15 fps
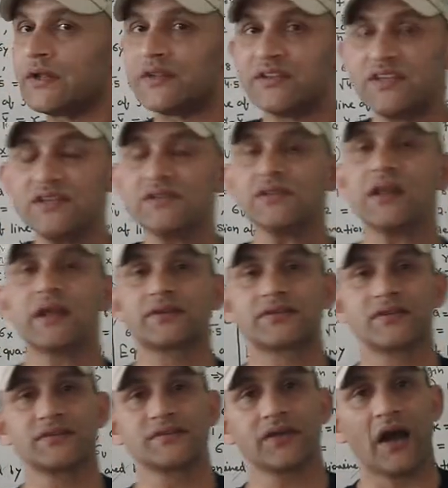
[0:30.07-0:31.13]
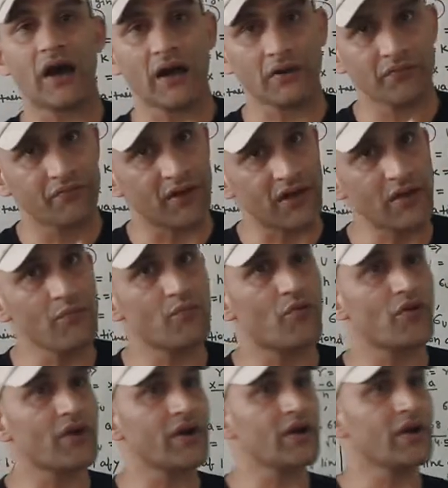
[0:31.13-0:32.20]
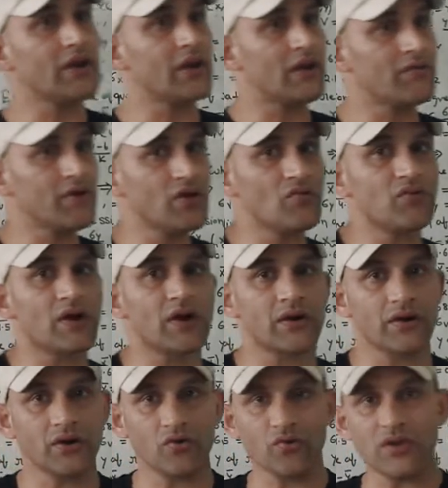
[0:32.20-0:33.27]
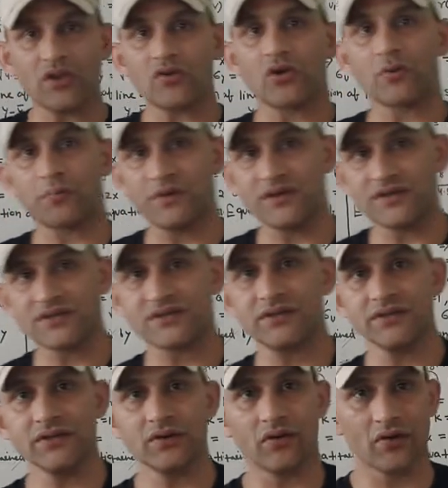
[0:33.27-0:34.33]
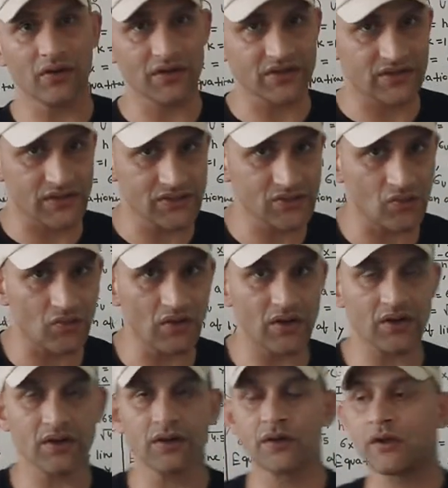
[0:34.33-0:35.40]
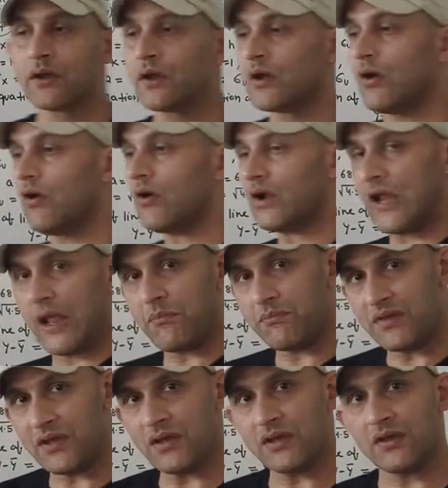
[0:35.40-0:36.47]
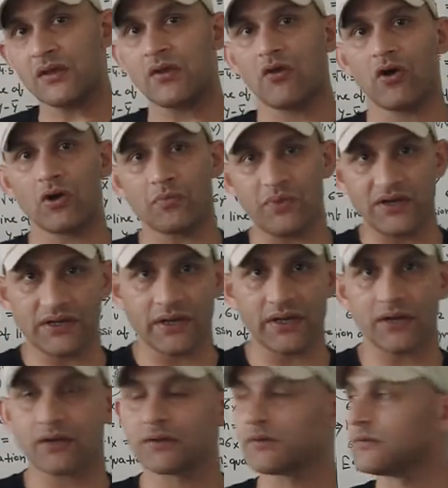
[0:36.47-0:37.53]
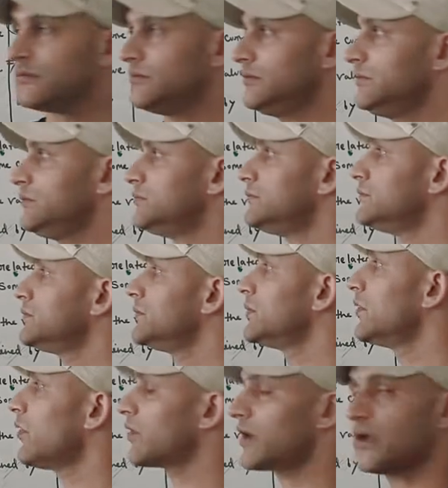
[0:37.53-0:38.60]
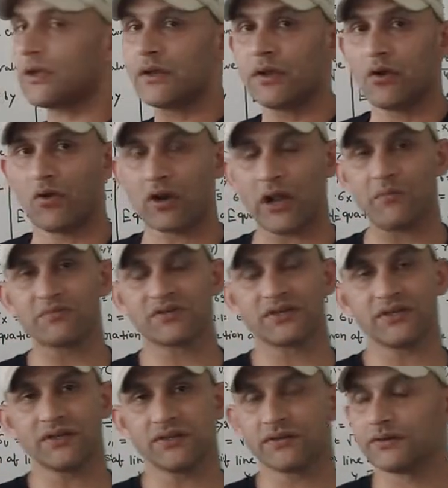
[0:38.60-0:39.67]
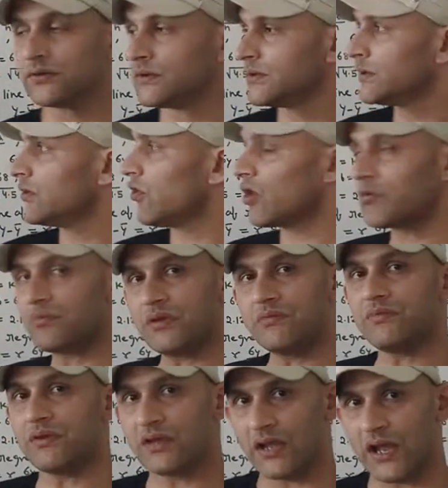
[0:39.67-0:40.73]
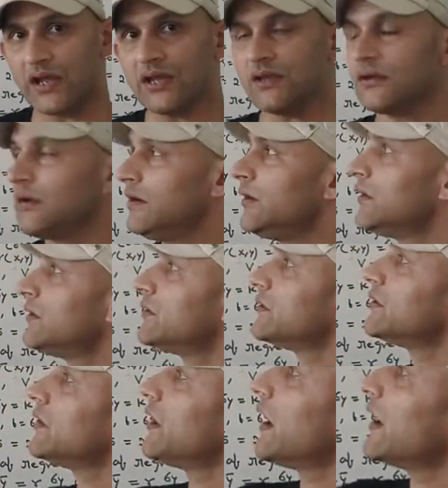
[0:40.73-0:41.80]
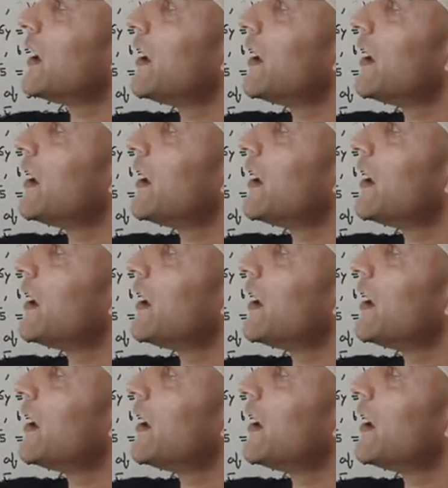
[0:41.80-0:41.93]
these lectures are very important even you are doing your PhD or research holder or MBA or B.Tech, okay, or MCA or BBA. Any I